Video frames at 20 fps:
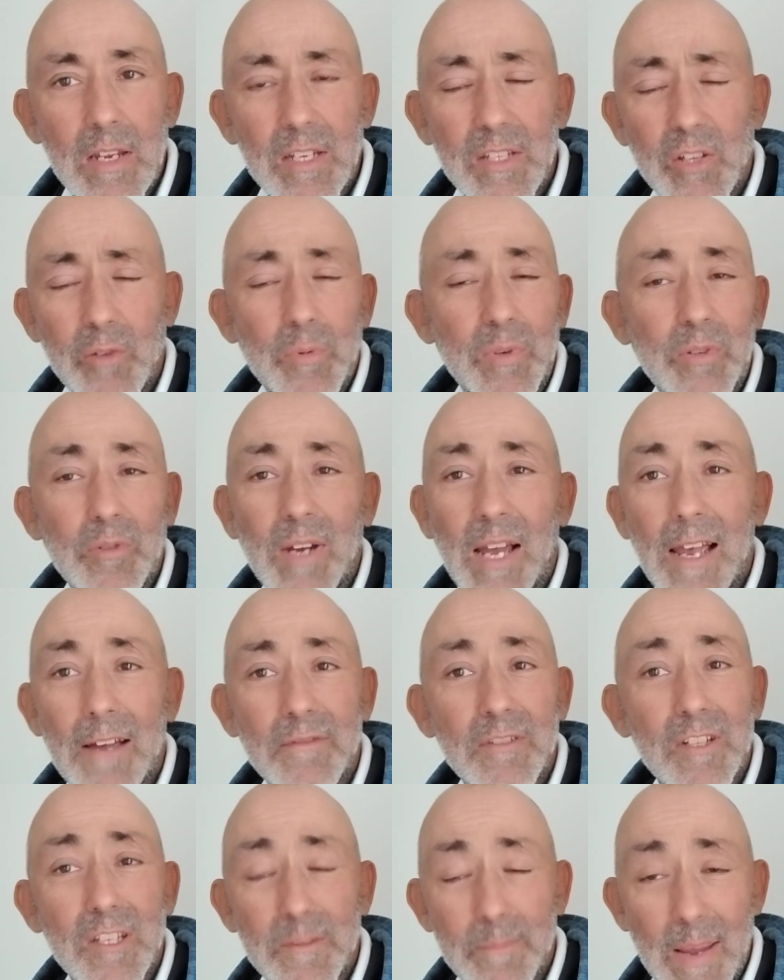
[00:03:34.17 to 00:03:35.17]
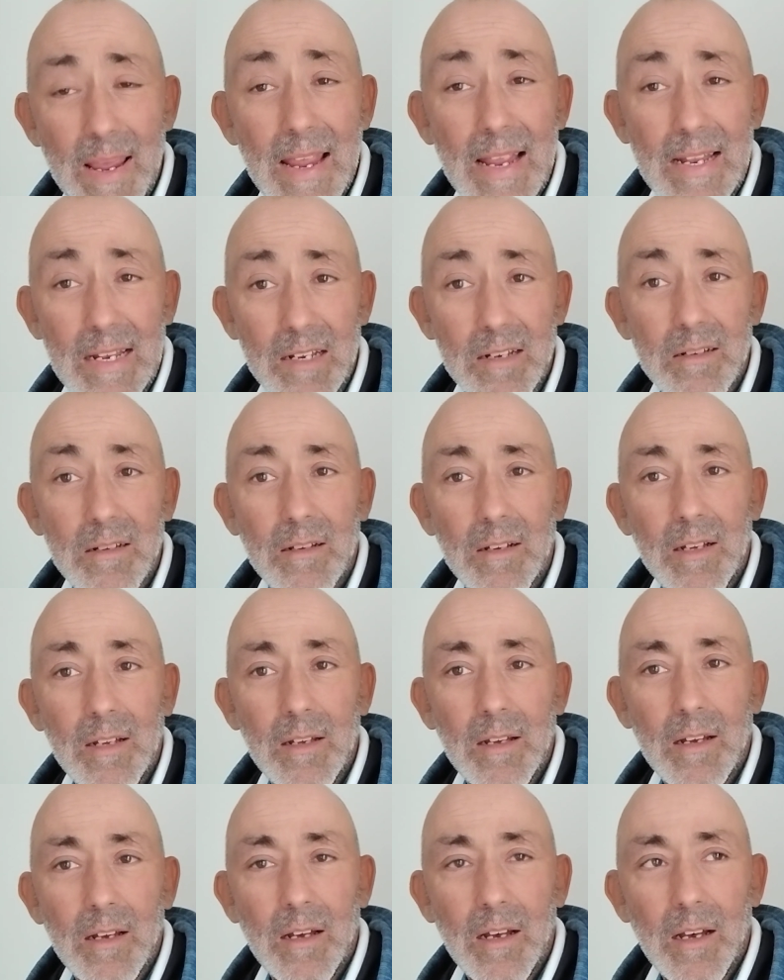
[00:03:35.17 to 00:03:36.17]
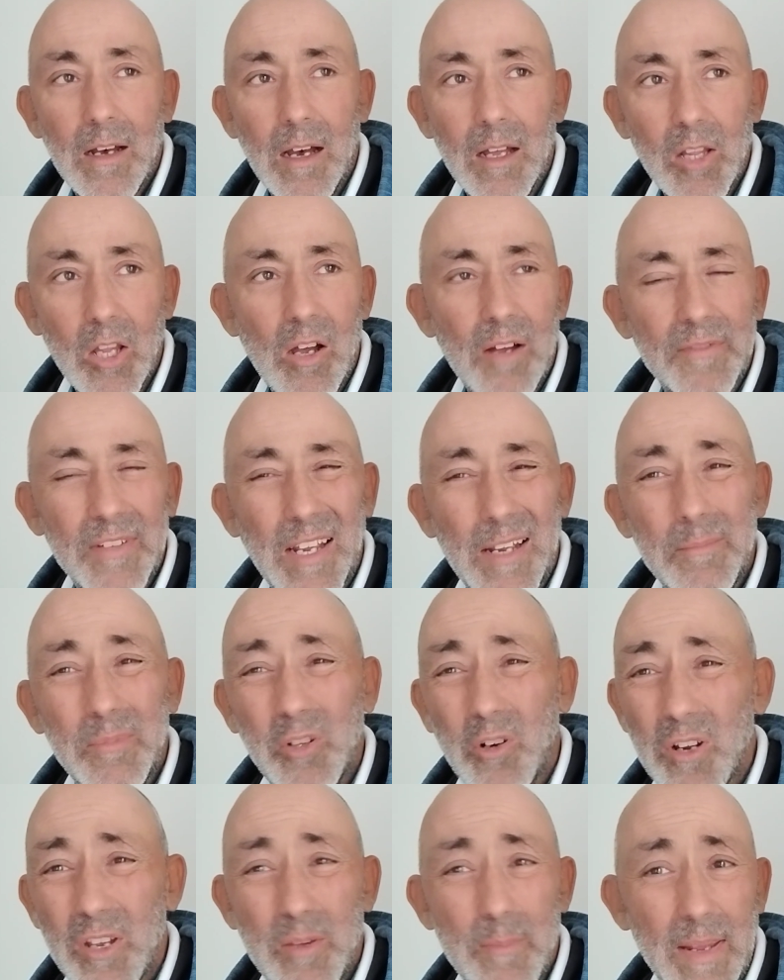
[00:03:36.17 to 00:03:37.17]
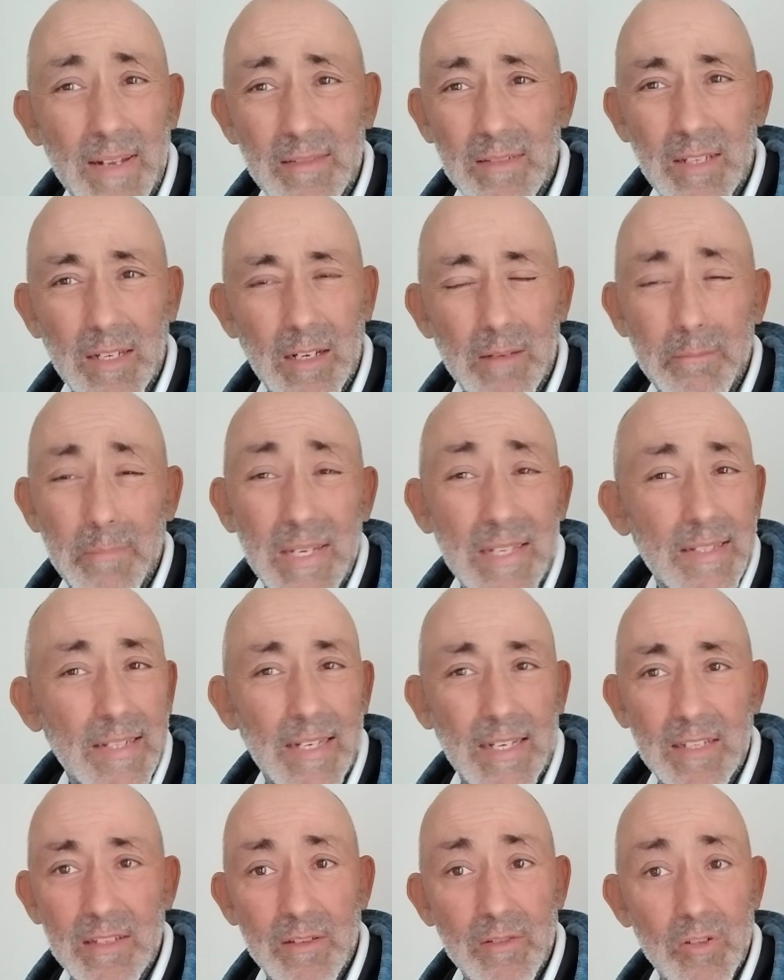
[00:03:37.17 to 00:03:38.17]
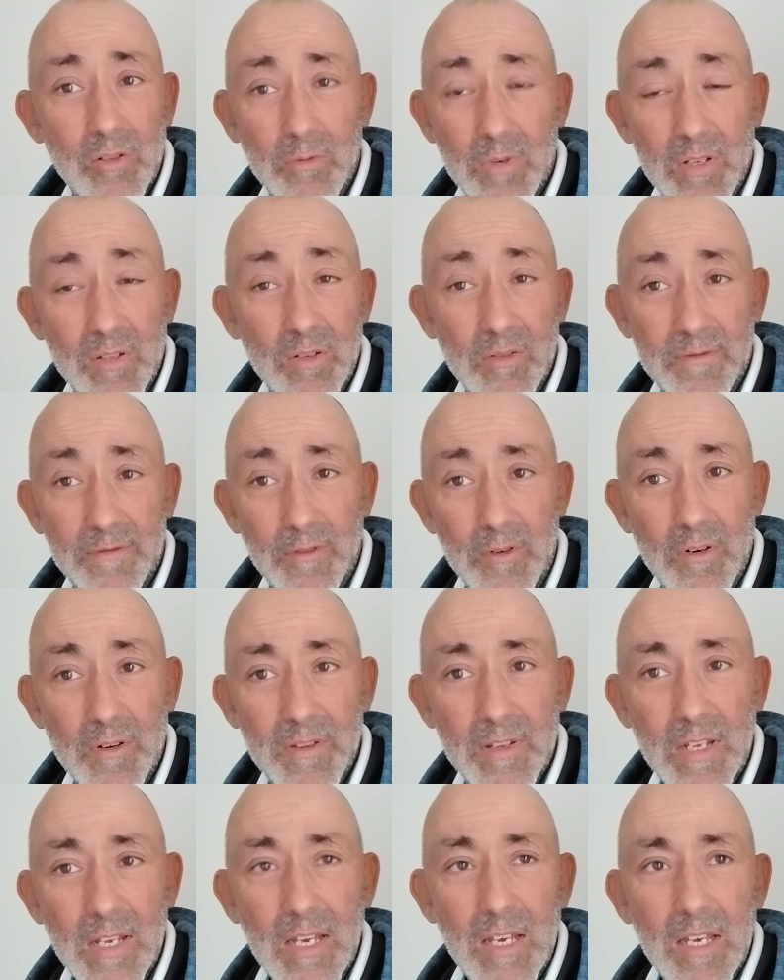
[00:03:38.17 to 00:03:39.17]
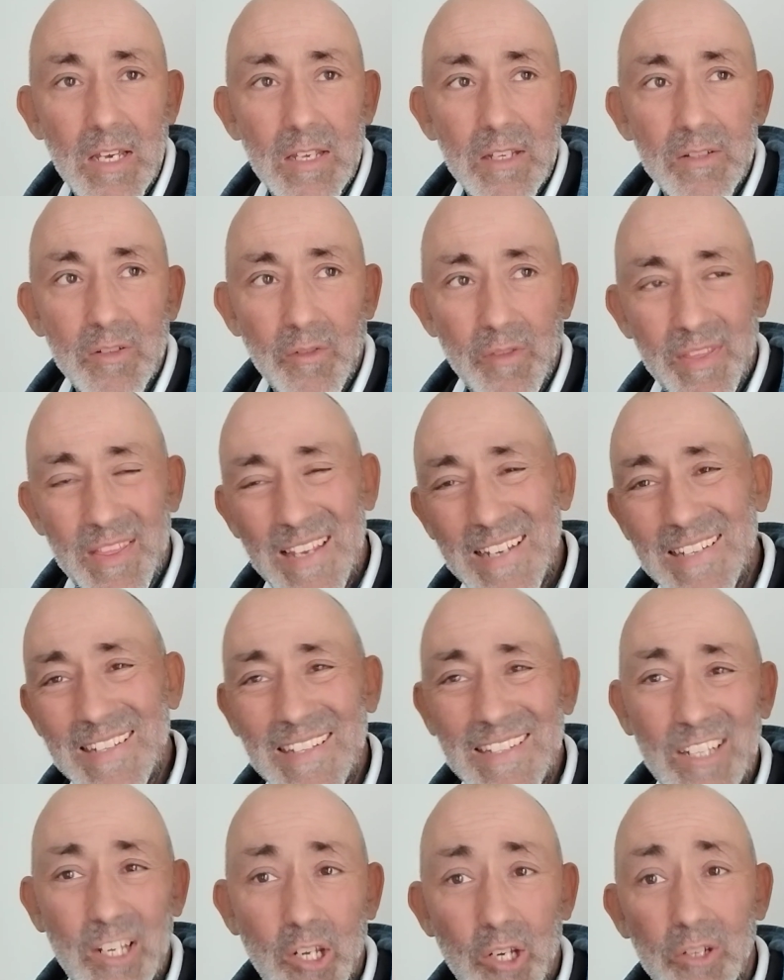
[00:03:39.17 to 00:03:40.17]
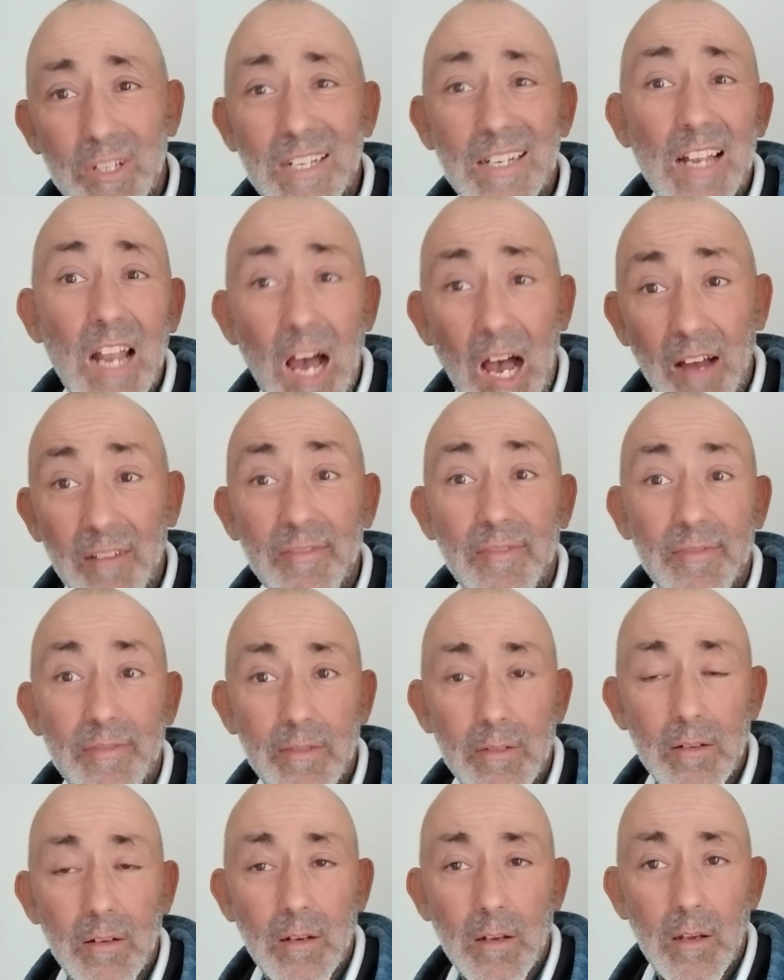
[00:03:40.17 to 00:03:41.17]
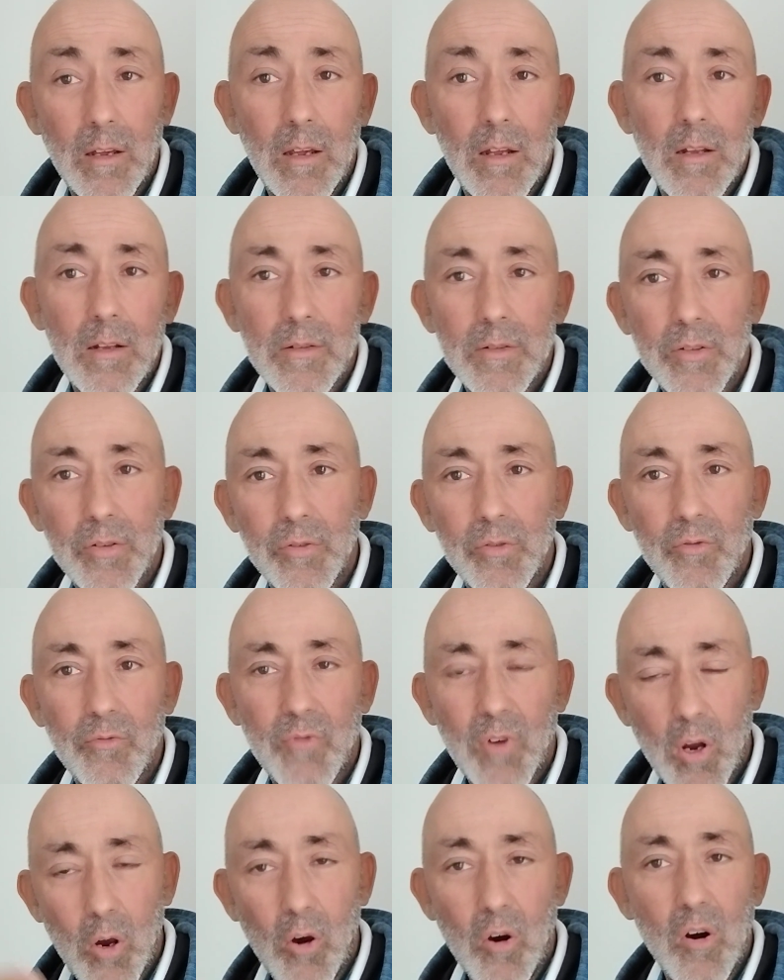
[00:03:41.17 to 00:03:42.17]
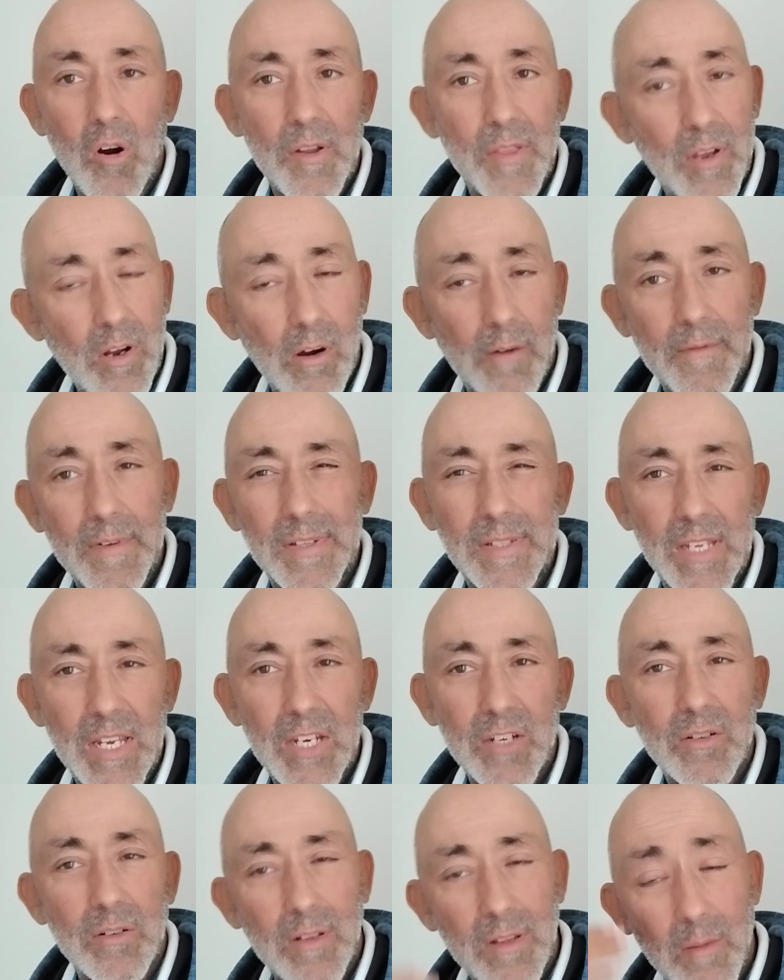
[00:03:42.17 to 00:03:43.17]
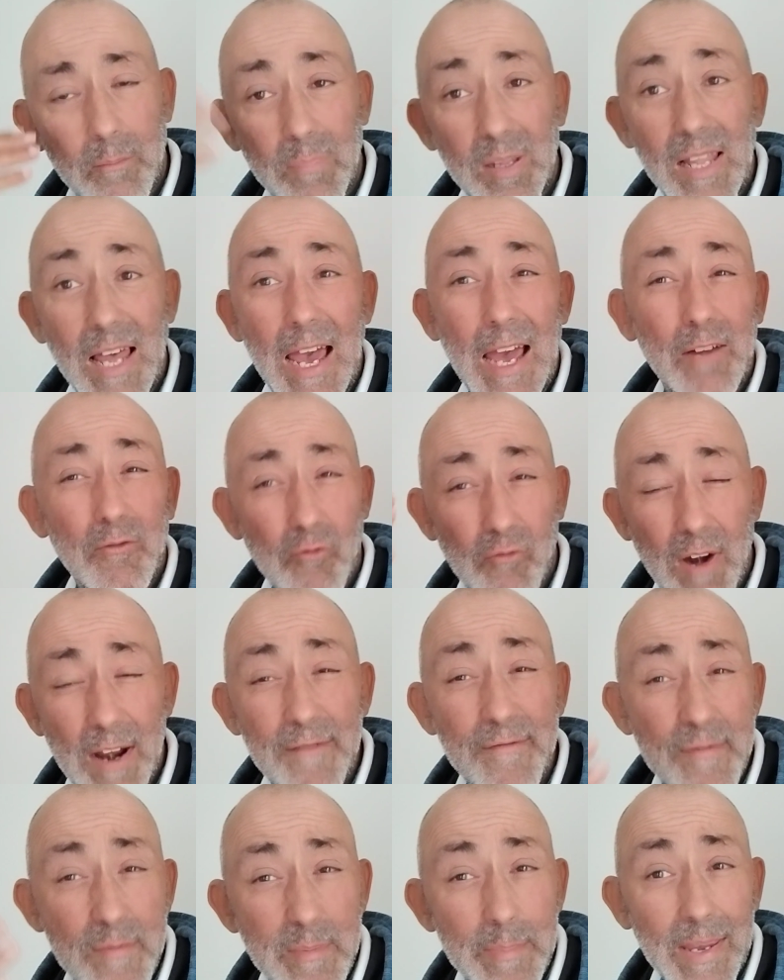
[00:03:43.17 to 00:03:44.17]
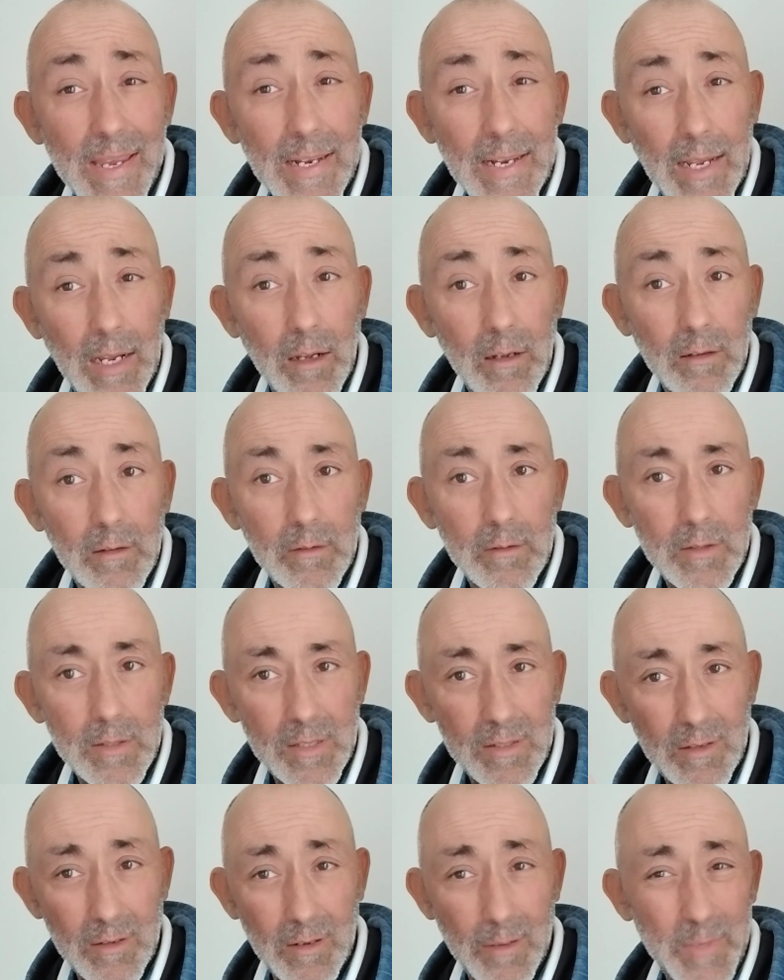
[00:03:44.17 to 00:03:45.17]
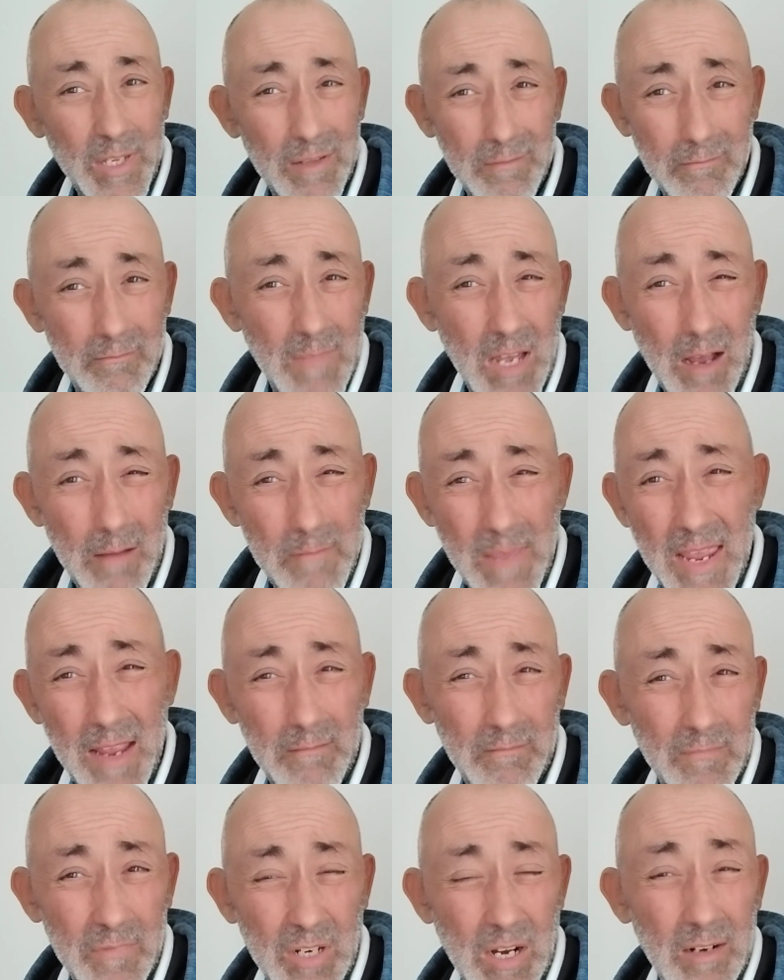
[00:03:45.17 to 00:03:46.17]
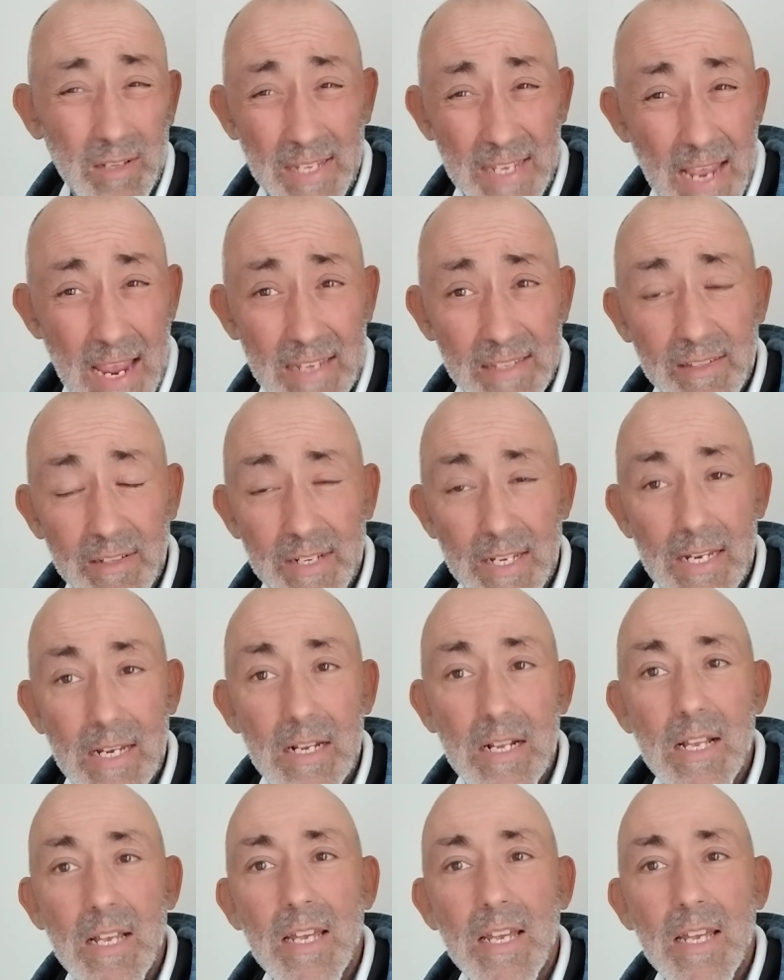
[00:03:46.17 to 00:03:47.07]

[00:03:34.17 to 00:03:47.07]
So we don't have to spend a lot of time documenting and meetings and so on and so forth. So this is good enough to record the conversation and the plan right from the beginning. I met Charlie yesterday.